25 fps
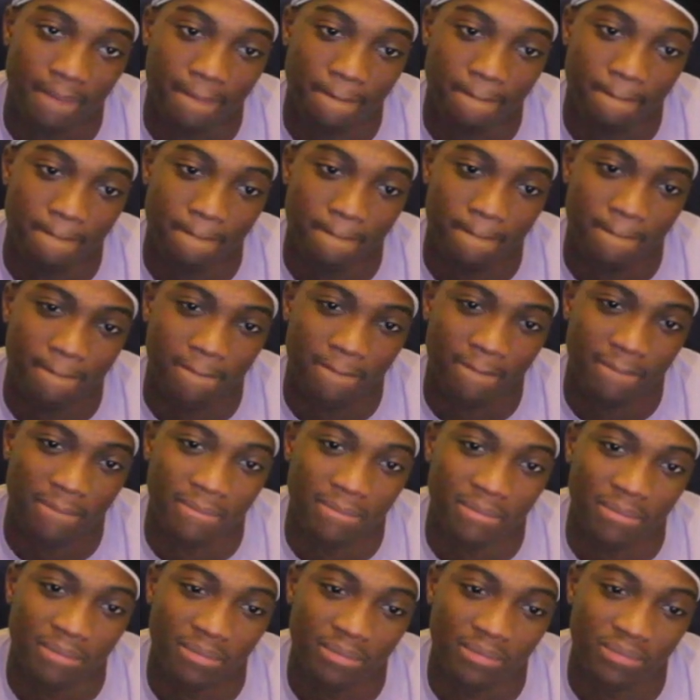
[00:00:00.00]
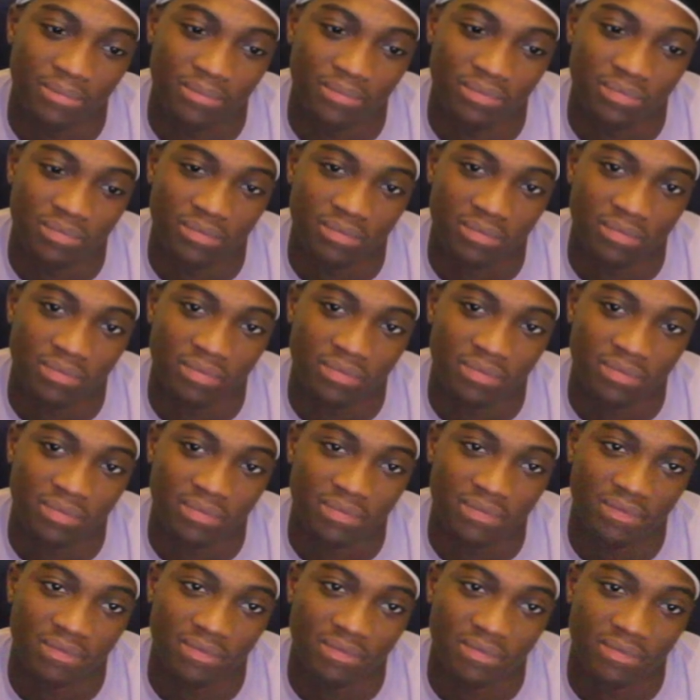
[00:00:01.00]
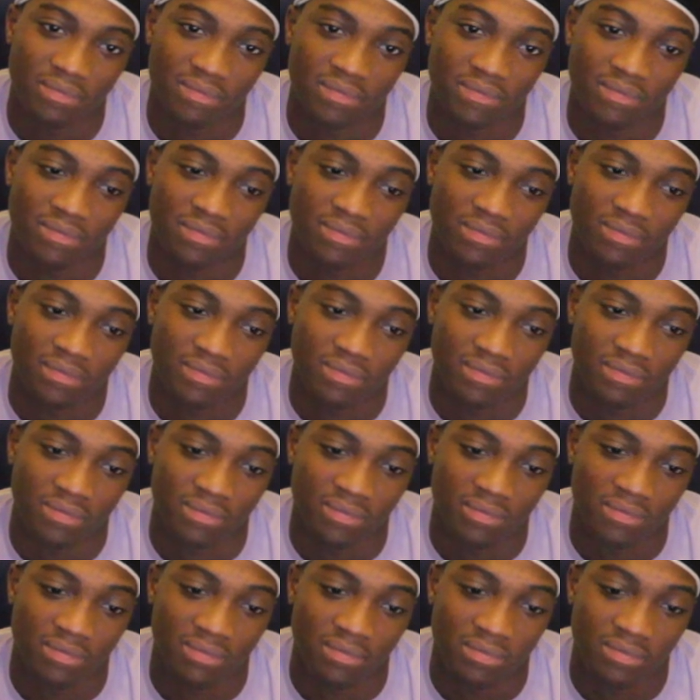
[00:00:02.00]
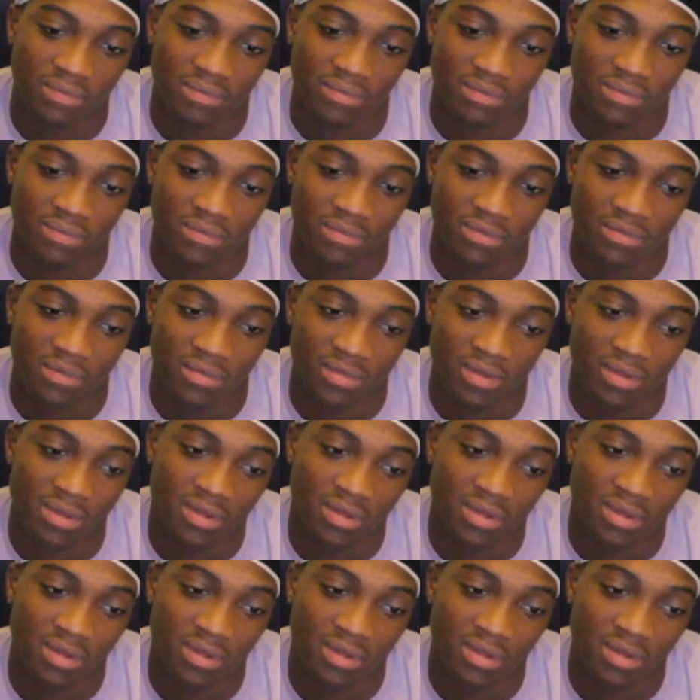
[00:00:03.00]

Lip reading: (silent)